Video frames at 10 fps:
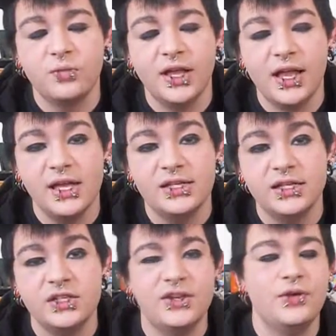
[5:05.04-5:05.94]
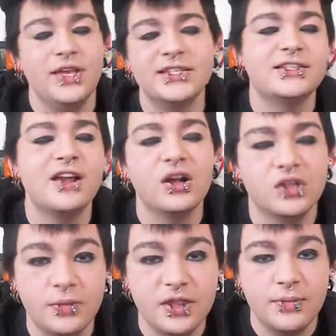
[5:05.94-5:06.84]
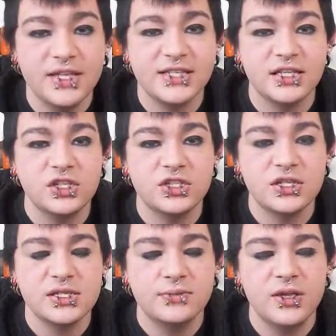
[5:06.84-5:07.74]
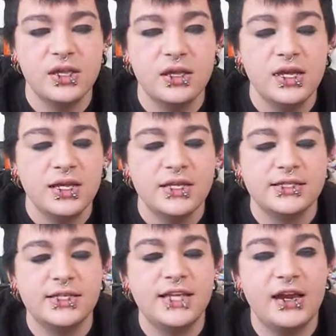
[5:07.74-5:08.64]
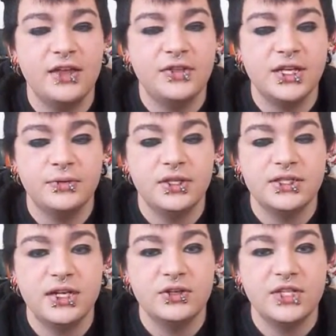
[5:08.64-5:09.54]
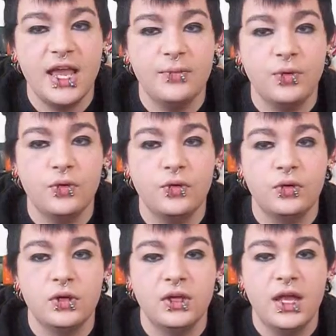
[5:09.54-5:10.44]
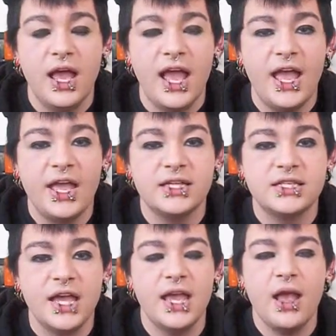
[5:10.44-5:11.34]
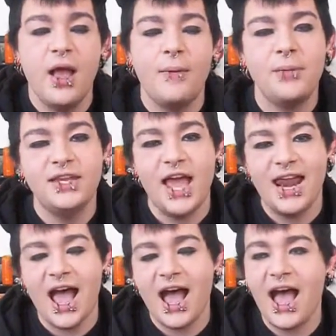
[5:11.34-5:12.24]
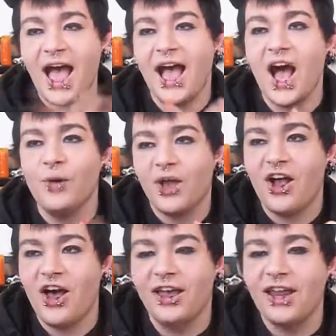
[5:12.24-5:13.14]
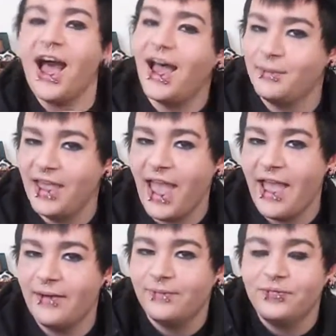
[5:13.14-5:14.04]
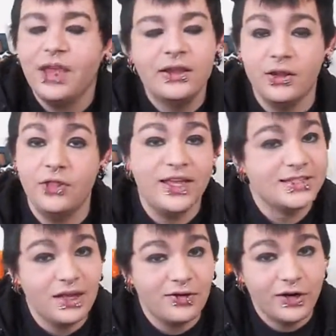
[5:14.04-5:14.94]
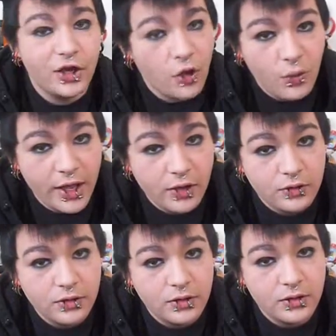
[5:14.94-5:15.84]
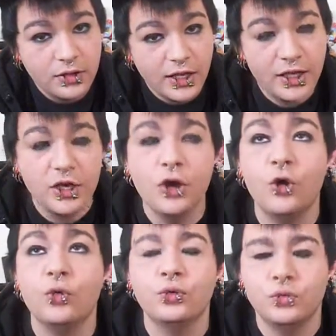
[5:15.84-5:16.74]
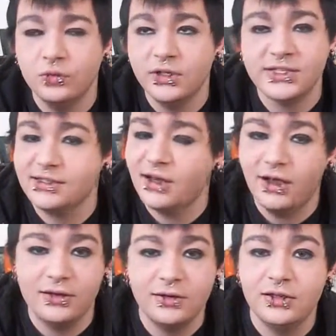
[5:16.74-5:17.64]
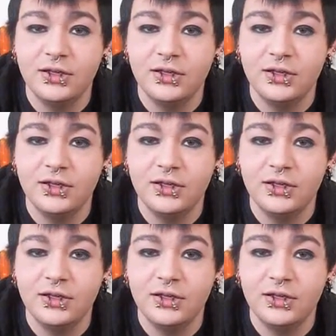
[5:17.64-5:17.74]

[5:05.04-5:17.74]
home like I did, you know, it's not going to be the best thing to just sit down at the dinner table and say, Mom and Dad, oh my God, I'm gay. You know, that's not going to go well. Oh, it's not.